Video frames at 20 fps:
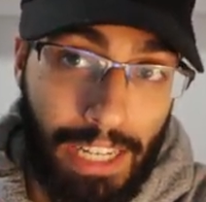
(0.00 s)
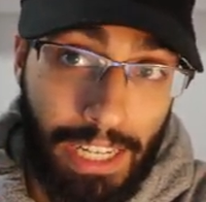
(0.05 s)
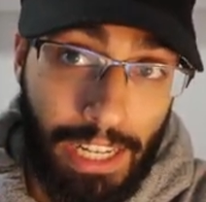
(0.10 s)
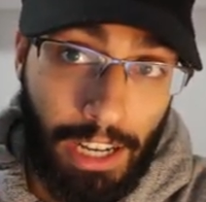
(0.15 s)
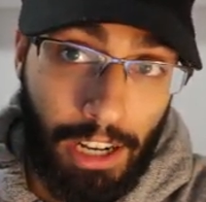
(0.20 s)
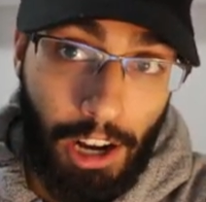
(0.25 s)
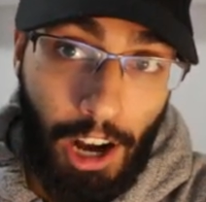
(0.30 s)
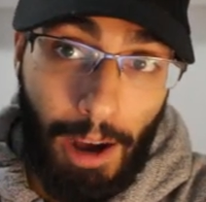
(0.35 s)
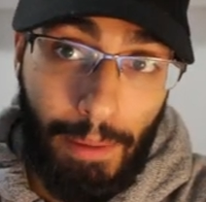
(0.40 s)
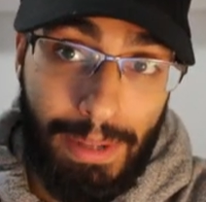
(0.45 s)
in
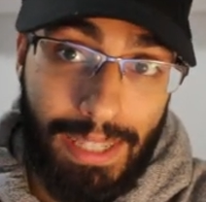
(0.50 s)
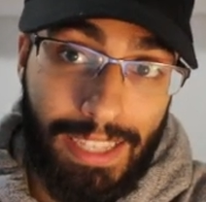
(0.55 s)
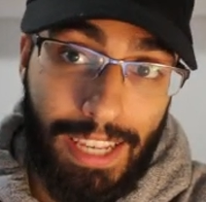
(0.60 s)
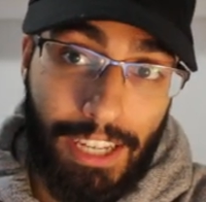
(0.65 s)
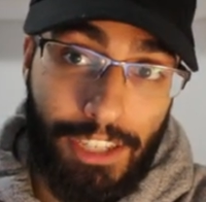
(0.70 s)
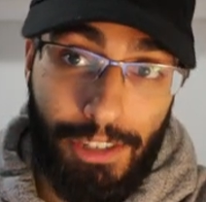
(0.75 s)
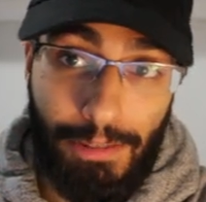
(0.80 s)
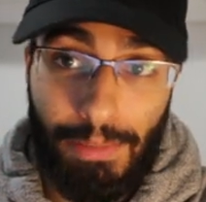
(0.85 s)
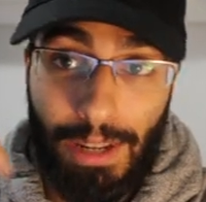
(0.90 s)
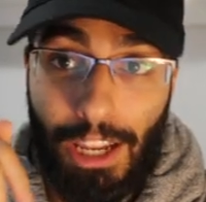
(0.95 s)
the comment
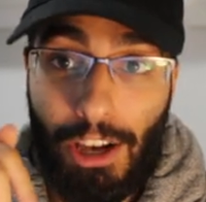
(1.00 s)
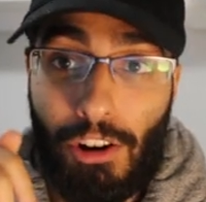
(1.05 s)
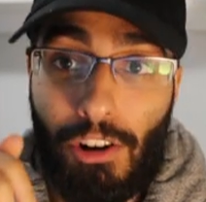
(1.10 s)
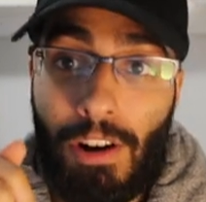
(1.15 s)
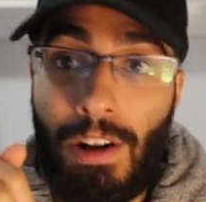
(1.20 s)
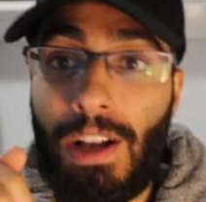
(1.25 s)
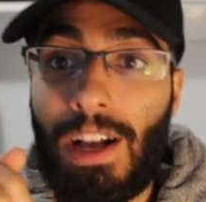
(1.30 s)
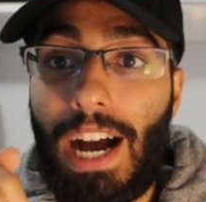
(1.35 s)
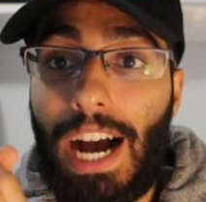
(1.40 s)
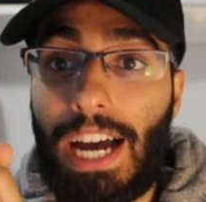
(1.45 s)
section
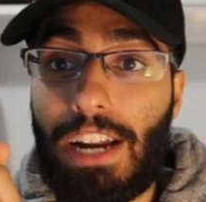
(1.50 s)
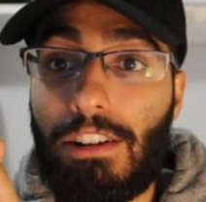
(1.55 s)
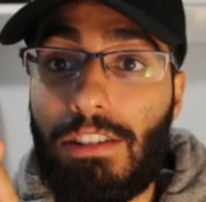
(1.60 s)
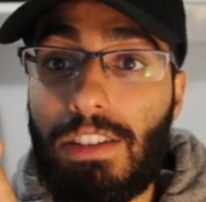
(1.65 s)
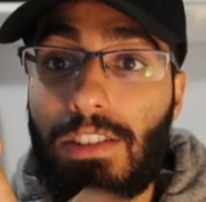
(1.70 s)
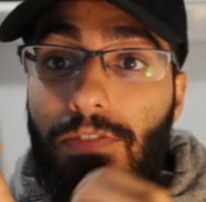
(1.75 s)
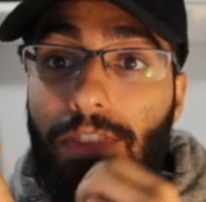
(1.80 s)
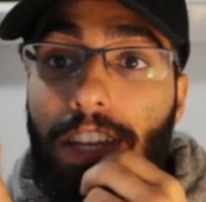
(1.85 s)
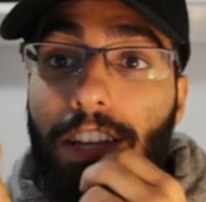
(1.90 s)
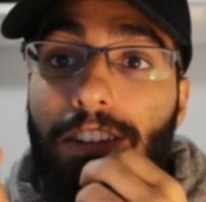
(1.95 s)
below. I know
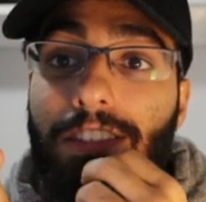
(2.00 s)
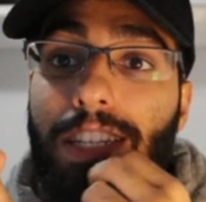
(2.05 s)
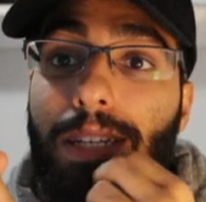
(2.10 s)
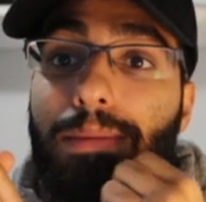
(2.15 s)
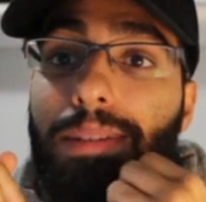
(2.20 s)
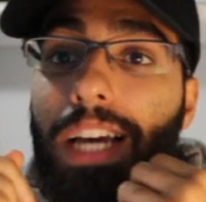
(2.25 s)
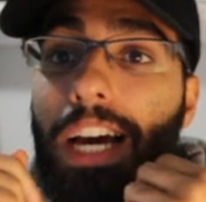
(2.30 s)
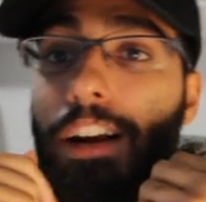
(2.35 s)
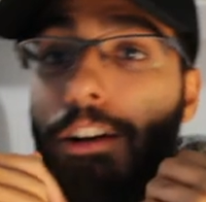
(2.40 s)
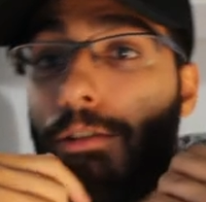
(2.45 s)
this video
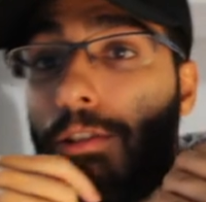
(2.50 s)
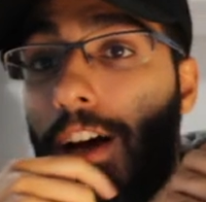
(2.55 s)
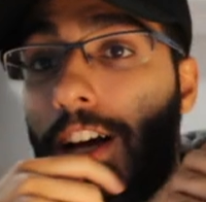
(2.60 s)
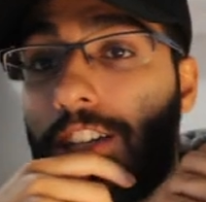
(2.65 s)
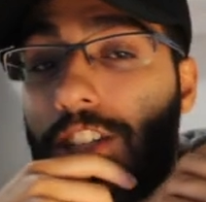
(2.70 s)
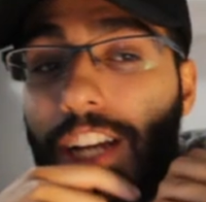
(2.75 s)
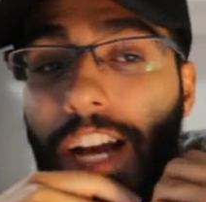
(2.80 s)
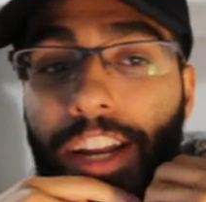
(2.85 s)
seems kind of rushed.